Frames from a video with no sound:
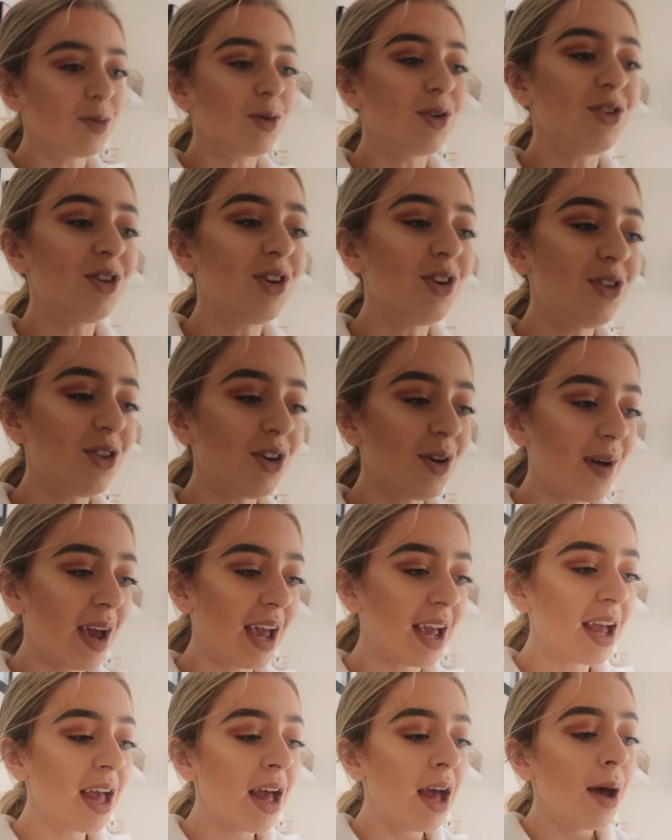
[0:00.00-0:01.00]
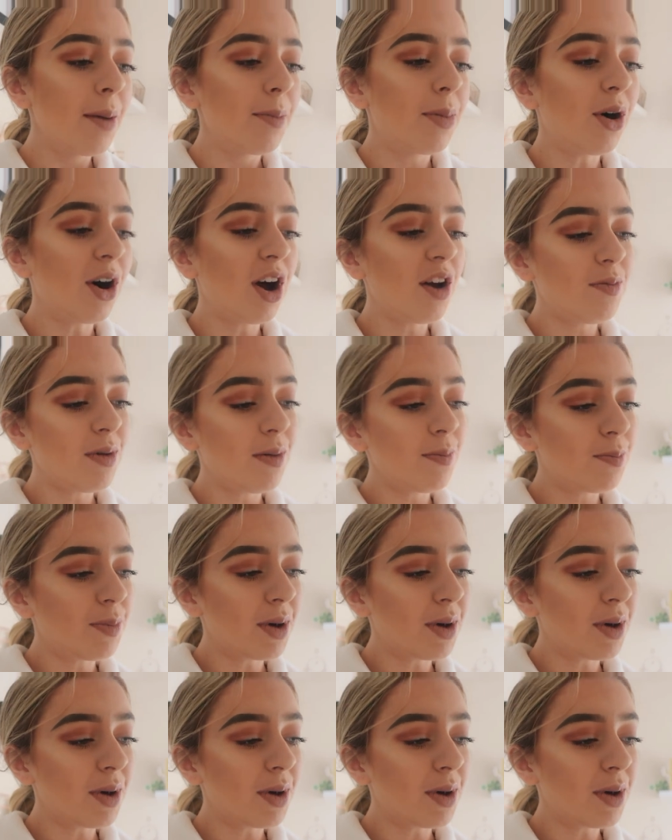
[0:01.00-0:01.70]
what are you doing? But I've been